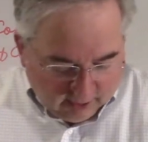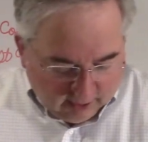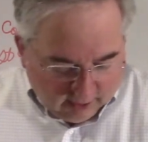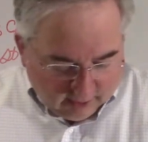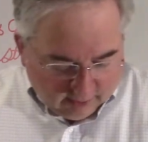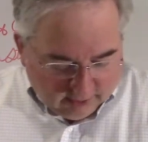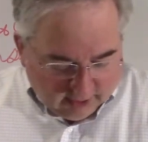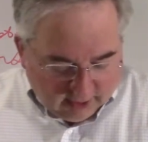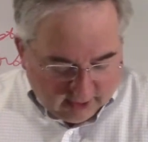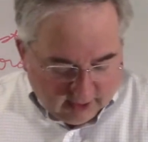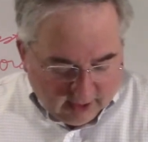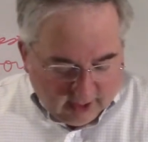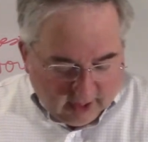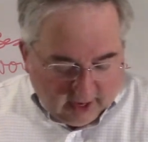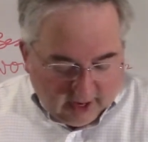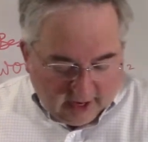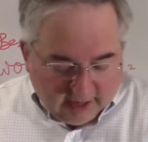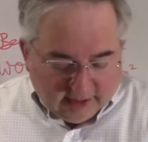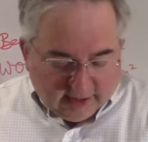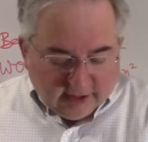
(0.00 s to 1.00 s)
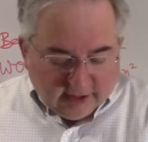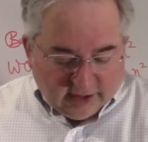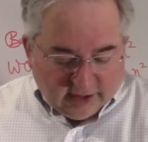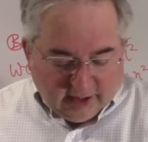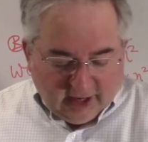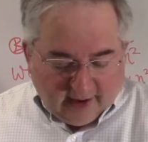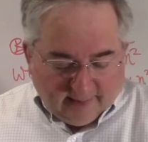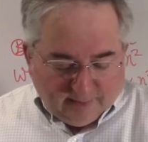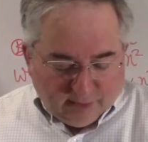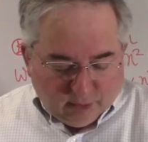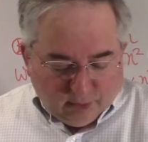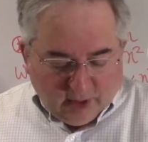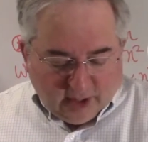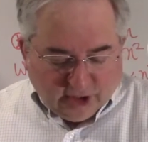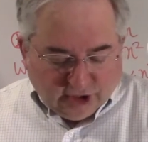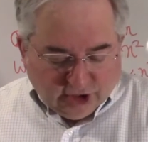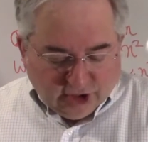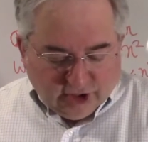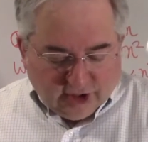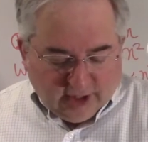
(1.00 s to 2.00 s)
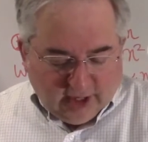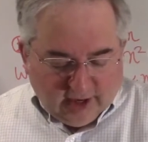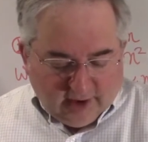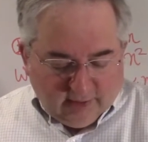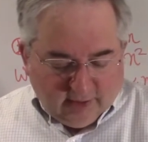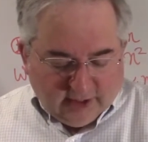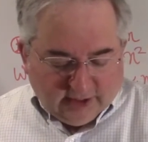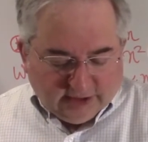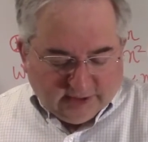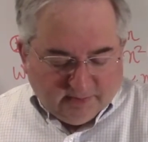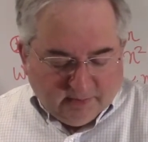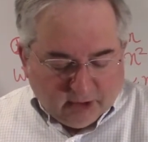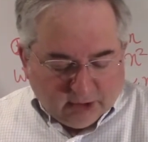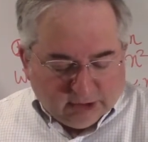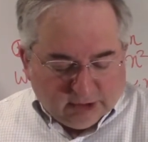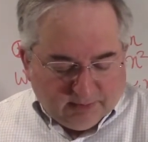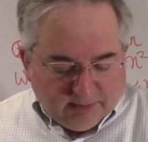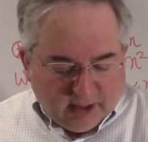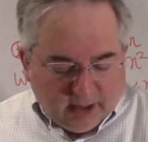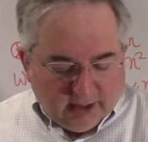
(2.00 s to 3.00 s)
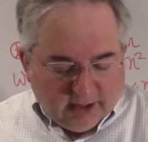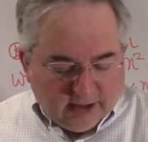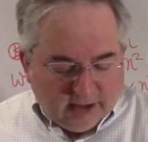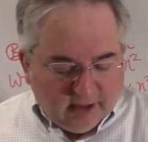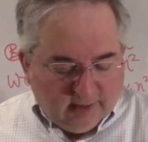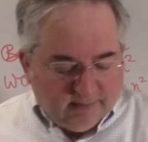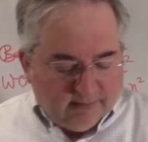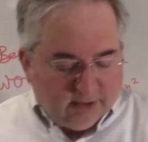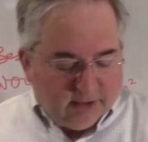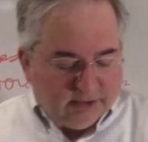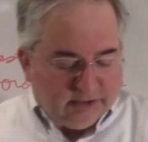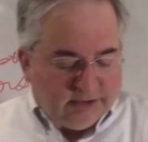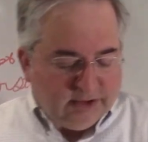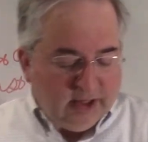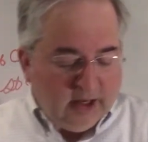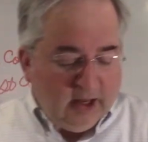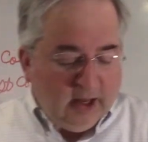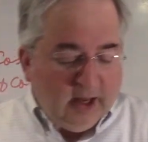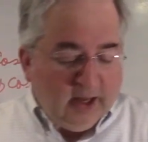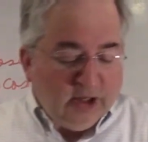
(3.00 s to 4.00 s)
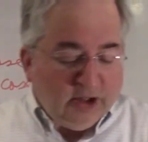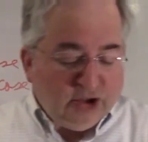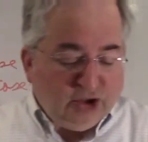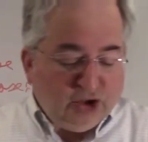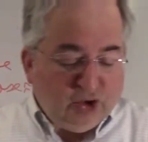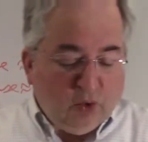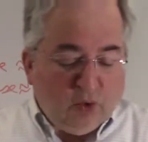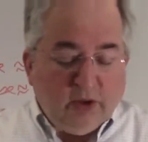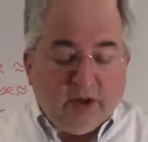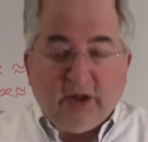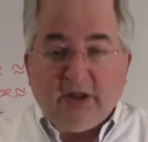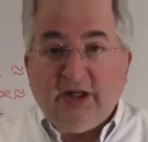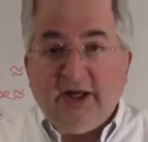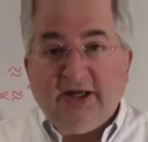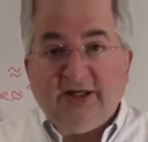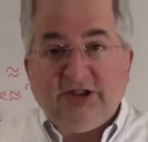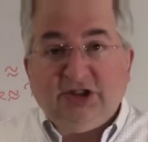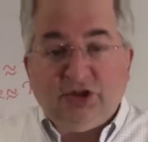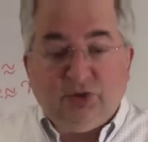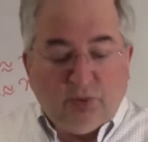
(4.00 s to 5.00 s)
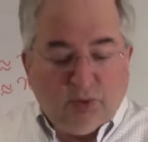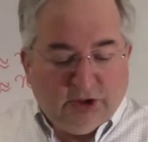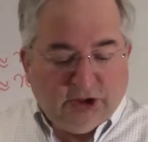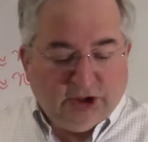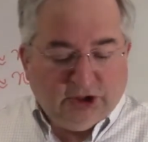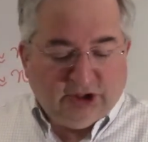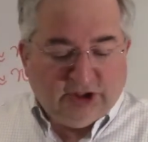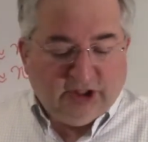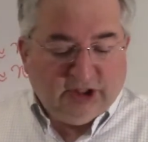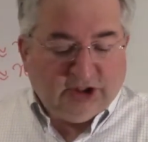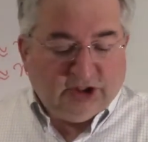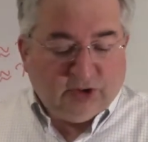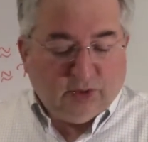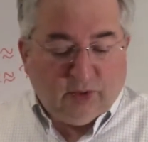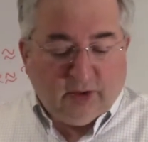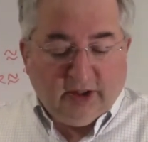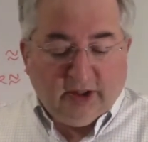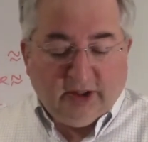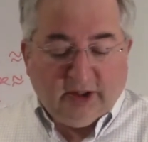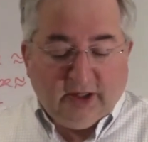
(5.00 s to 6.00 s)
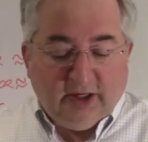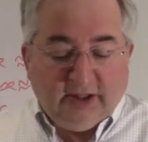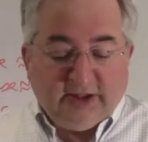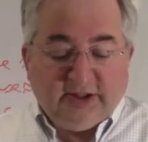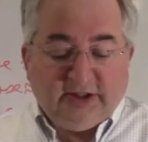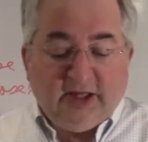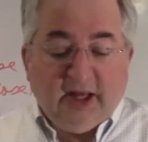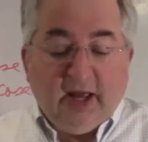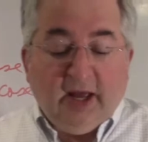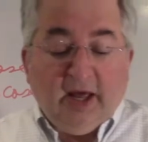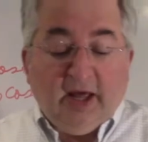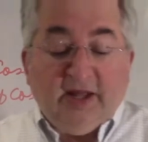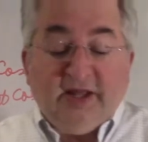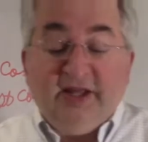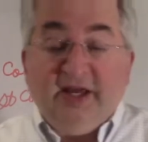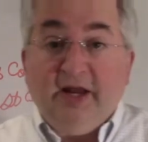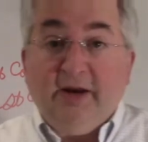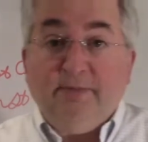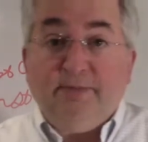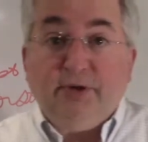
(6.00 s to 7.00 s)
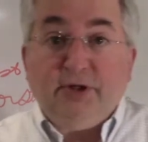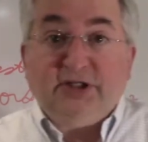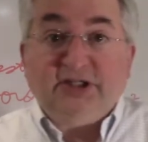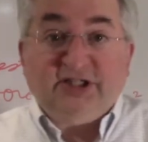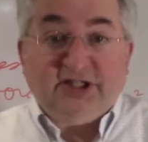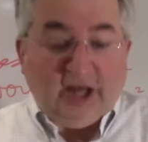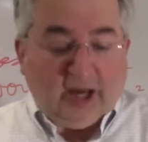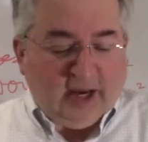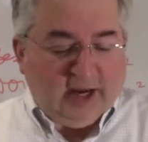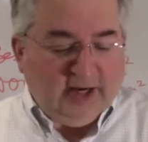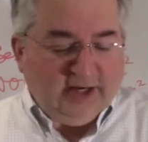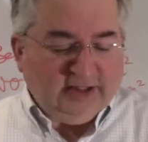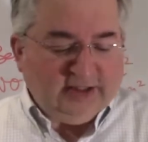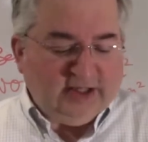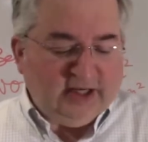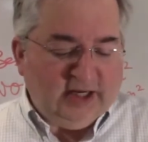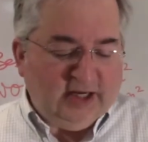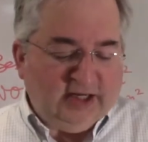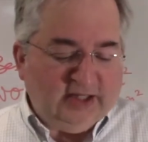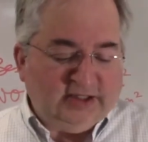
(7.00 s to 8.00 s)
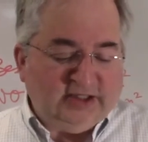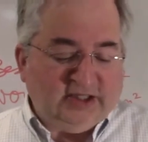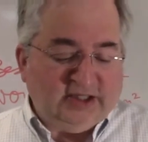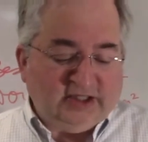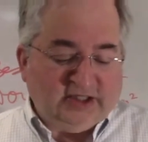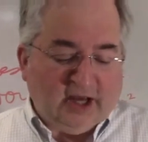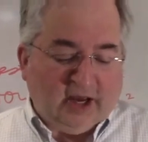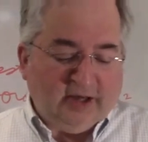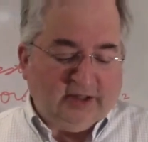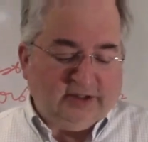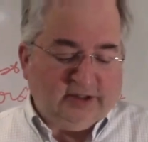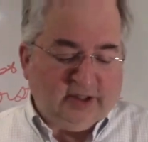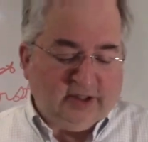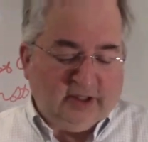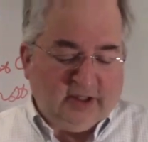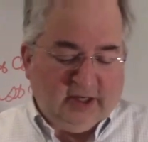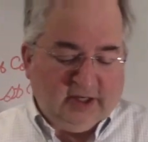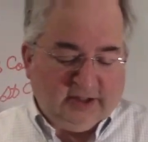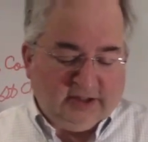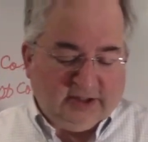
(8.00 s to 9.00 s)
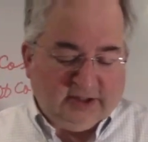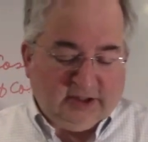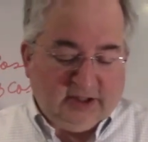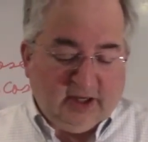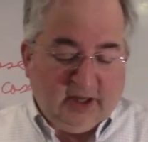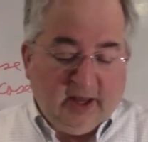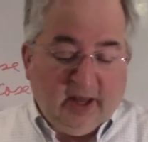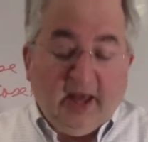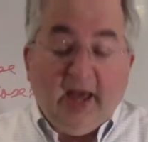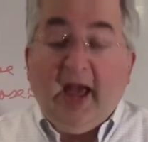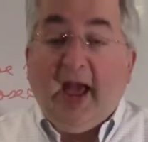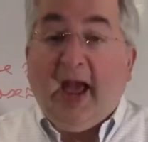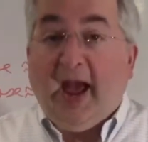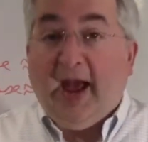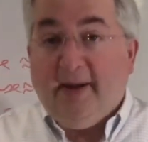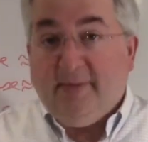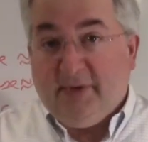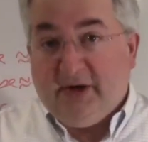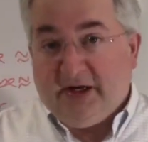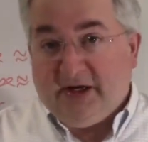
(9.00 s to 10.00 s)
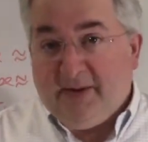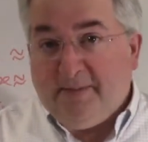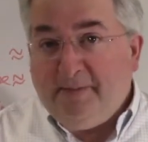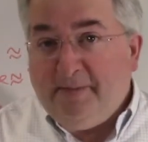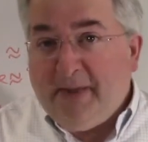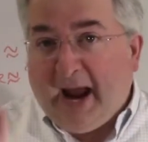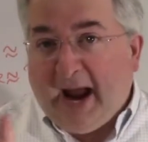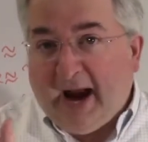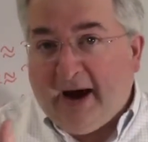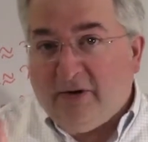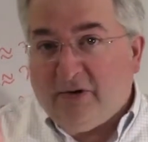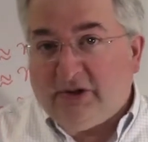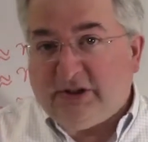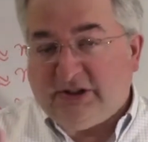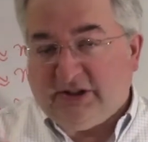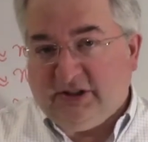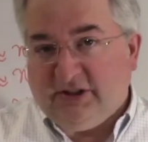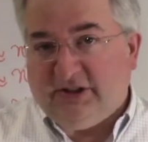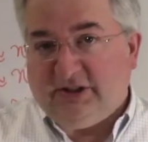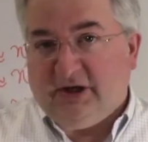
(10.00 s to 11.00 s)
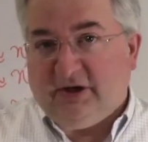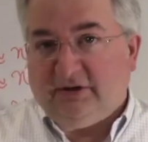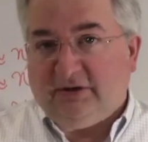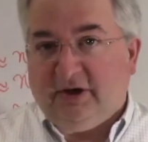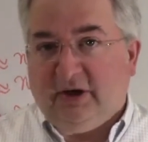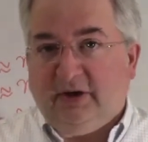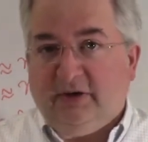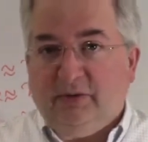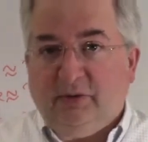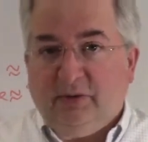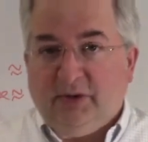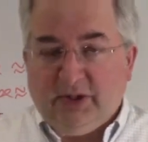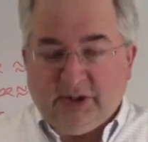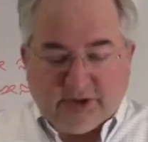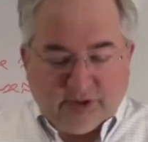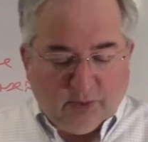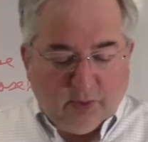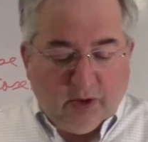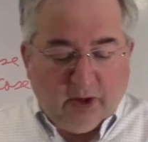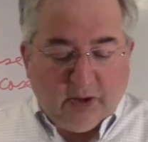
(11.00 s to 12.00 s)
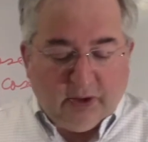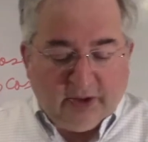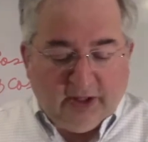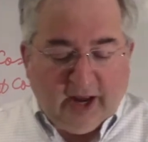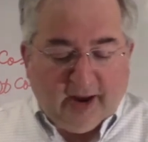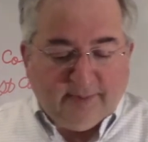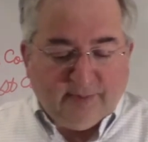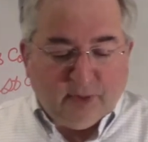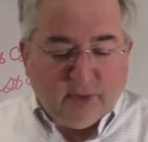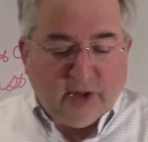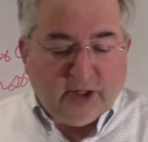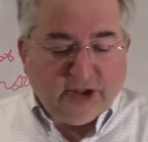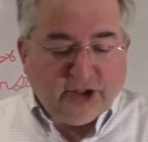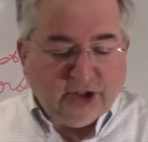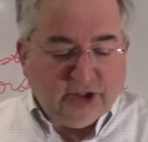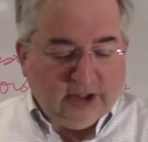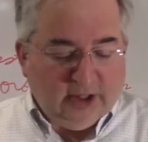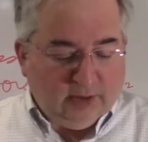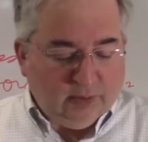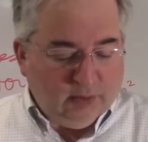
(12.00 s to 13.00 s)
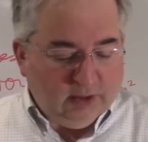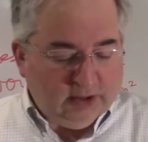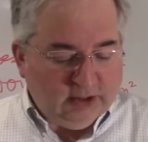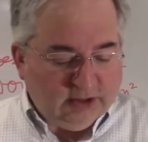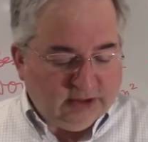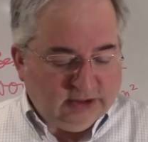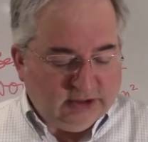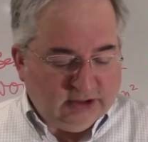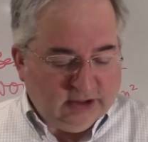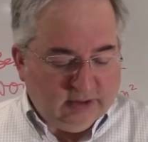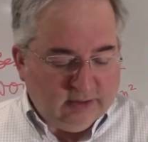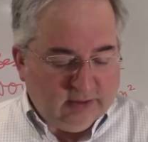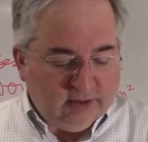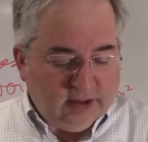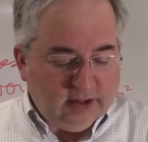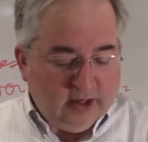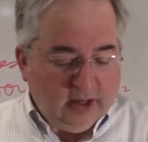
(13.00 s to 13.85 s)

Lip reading: Okay? And operation there is multiplying numbers. Sort a list, we just did sorting a list. The input size is the size of the list. How many comparisons are done? That's what the operation that we're considering.